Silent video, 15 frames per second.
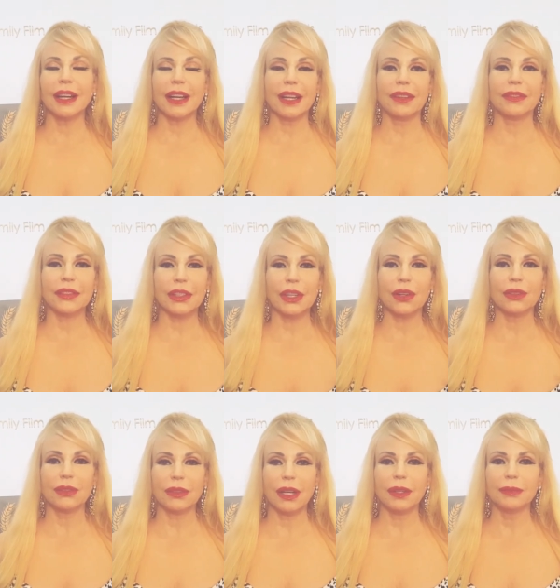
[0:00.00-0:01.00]
I have, you
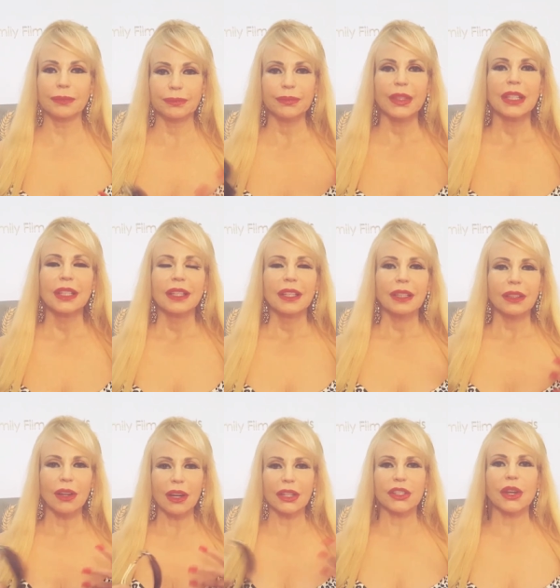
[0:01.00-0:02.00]
know, I'm
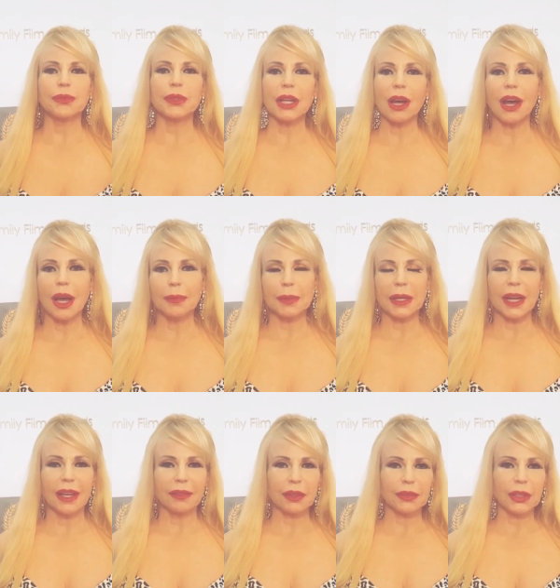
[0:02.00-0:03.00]
large up top, and I
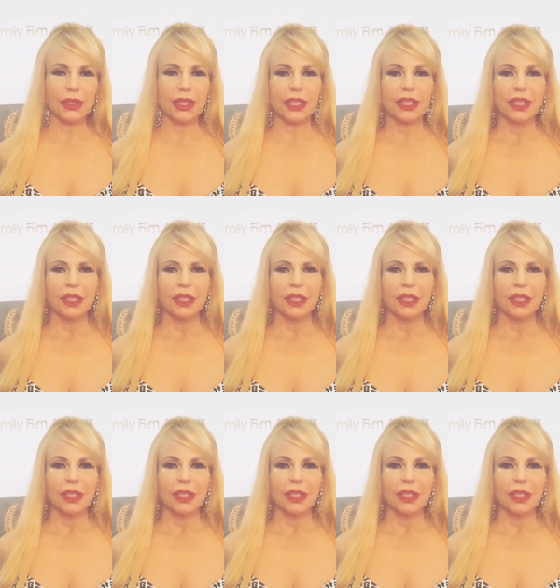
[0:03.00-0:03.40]
have a very...